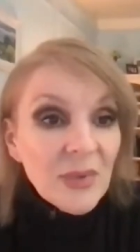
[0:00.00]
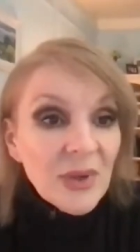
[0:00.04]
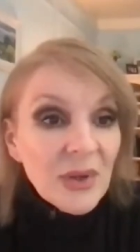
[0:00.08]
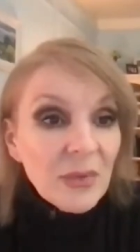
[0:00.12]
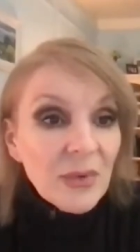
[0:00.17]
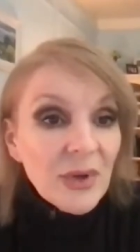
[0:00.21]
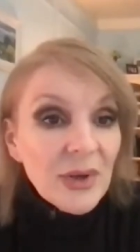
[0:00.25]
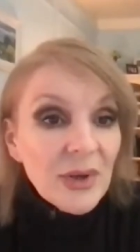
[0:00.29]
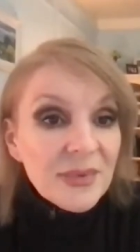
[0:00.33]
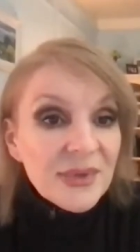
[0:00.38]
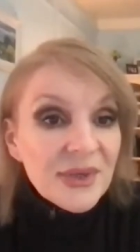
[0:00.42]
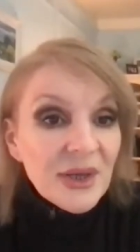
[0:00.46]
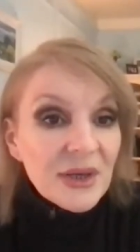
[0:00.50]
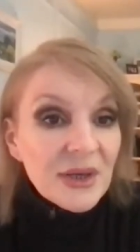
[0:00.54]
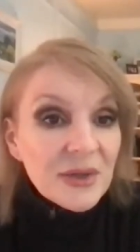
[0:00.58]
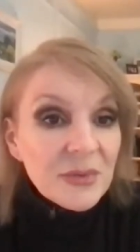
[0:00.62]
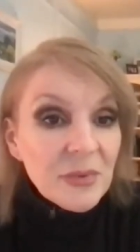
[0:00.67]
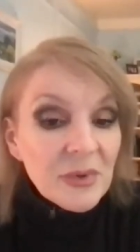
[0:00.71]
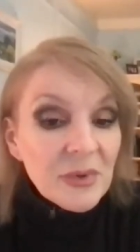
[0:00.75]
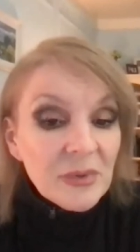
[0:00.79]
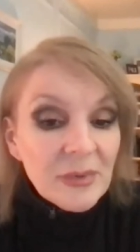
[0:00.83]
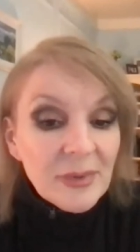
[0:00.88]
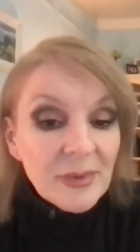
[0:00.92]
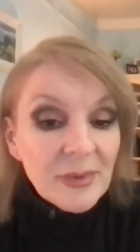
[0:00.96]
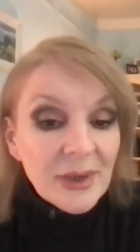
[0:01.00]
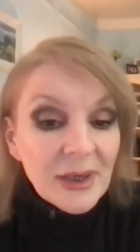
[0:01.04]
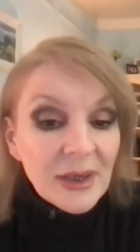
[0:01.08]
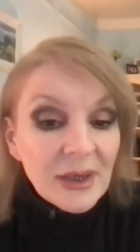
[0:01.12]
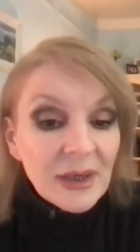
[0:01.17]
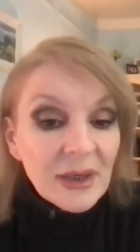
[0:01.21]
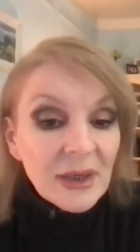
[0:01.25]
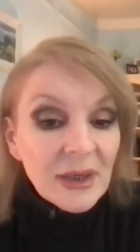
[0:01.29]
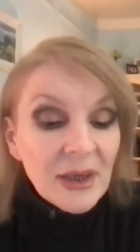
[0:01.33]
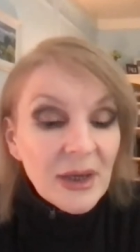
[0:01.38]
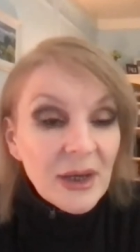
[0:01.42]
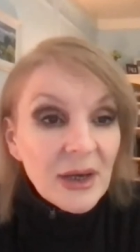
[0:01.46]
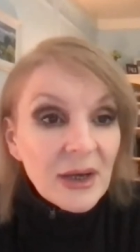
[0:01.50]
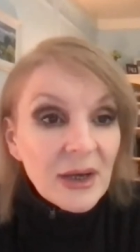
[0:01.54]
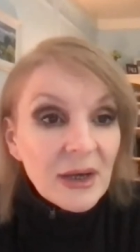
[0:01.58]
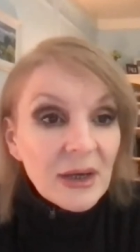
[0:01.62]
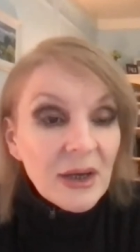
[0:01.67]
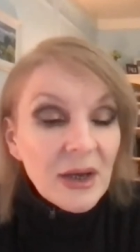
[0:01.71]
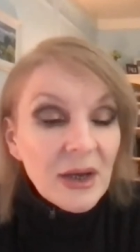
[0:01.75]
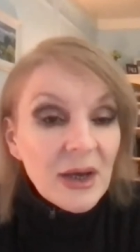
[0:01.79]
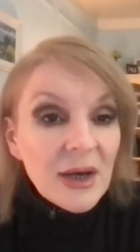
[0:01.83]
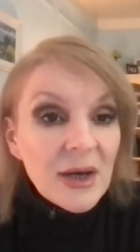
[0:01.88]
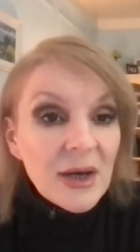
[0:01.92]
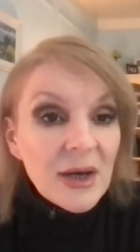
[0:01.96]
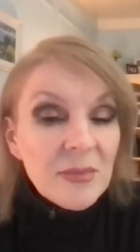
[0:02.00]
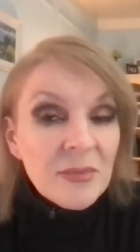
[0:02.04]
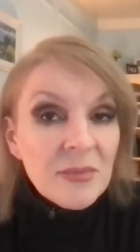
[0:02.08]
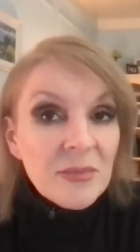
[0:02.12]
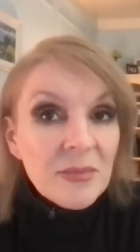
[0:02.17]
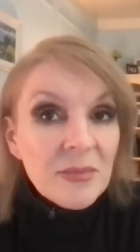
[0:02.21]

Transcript: website already. Yeah. Um, I just